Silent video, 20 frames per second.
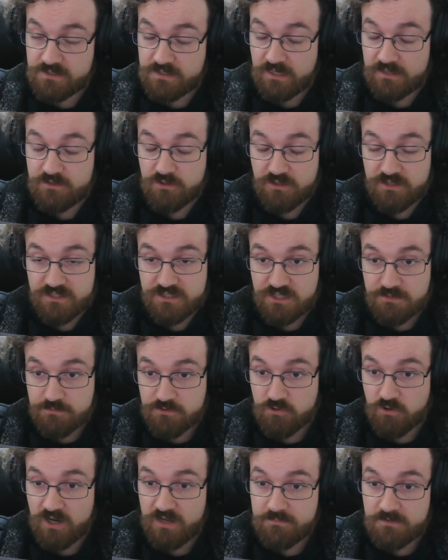that you can
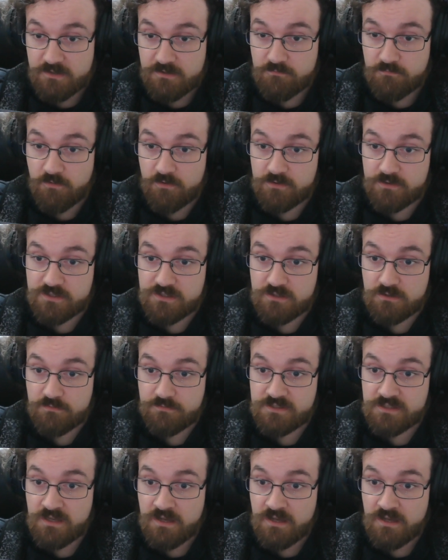subscribe to for this service,